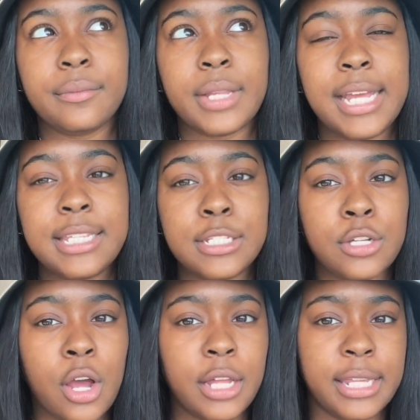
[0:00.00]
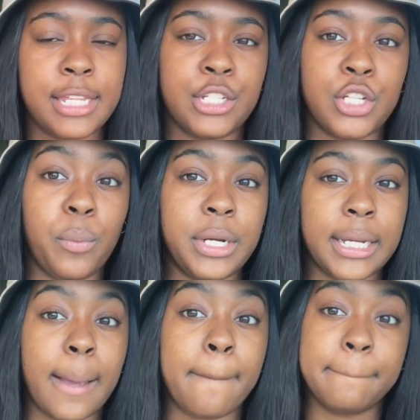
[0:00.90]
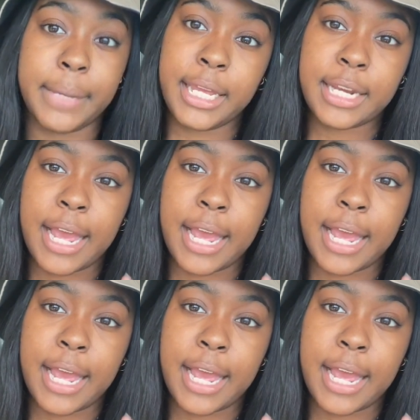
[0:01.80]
it's not that they don't want to commit.